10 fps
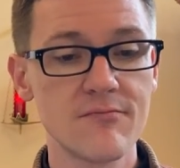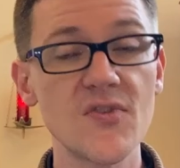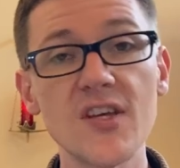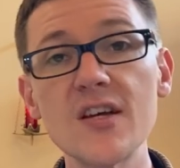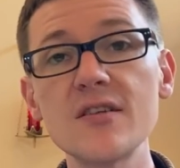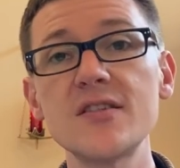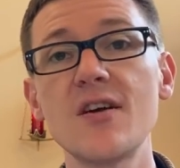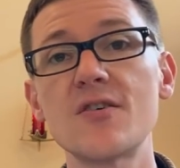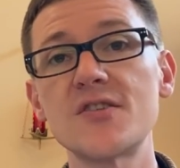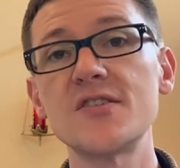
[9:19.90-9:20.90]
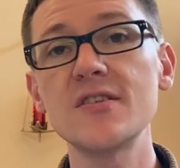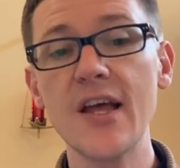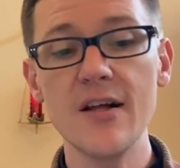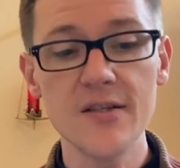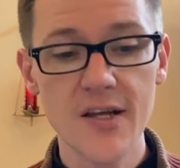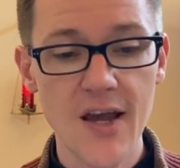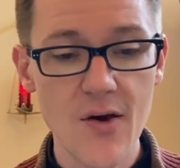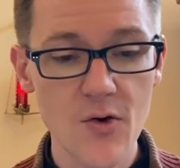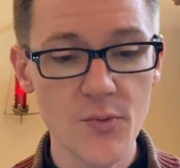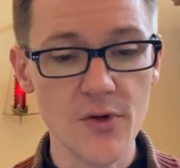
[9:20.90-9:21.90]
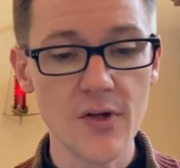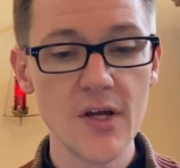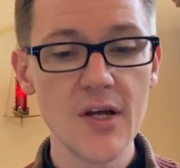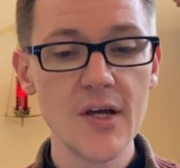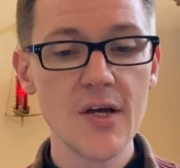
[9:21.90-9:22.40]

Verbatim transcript: The guilty are still held accountable,